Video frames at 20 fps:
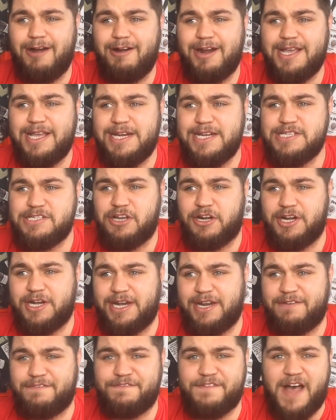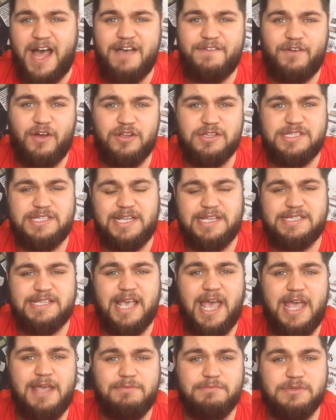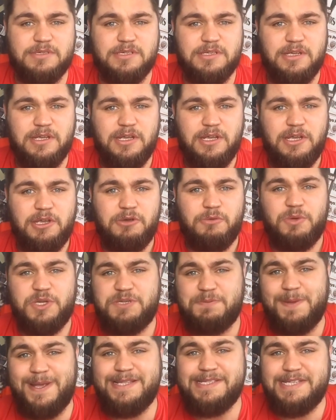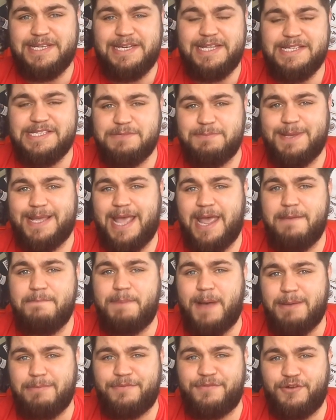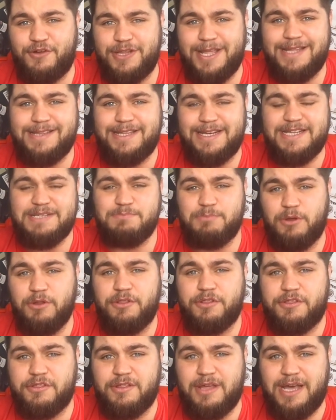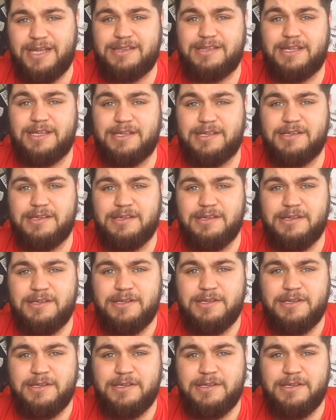I reckon he's going to need 5 or 6 games, which means he needs to be getting back before the end of this month, I think.